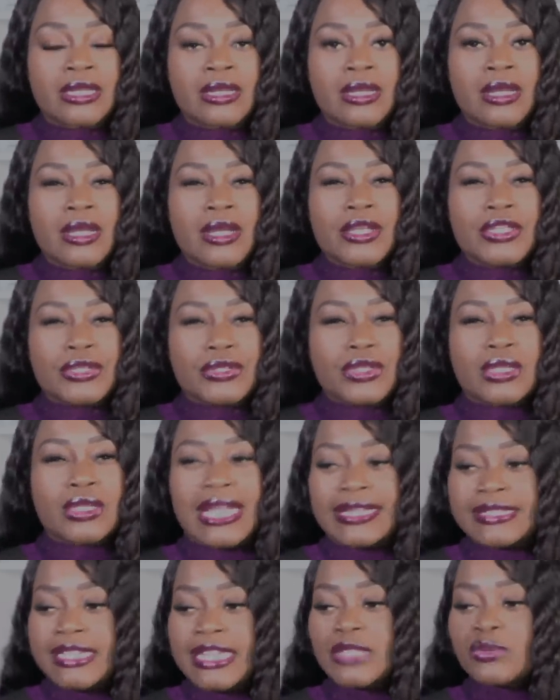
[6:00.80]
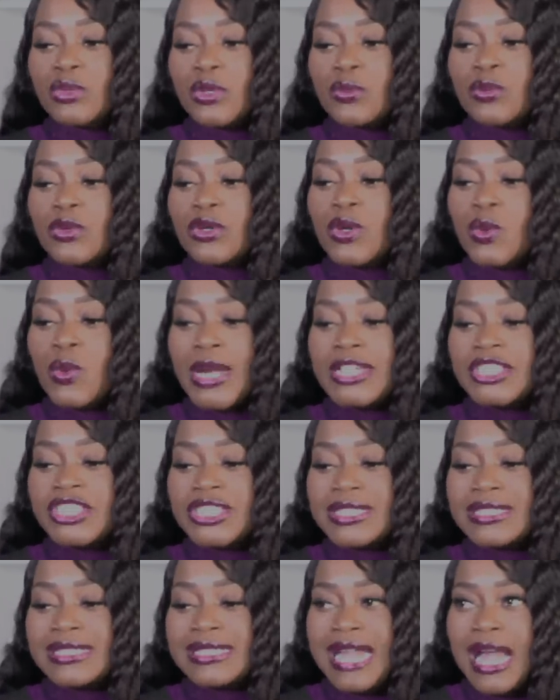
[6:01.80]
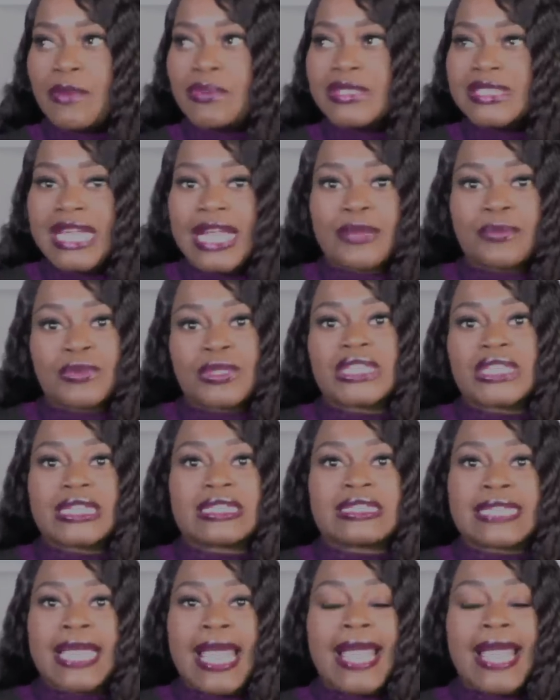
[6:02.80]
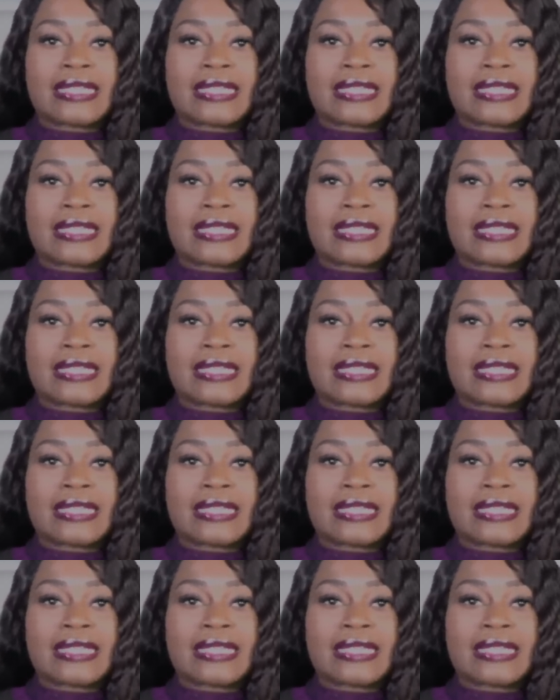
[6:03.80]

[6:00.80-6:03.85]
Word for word: You know, like these were real questions. And I was like really attacked.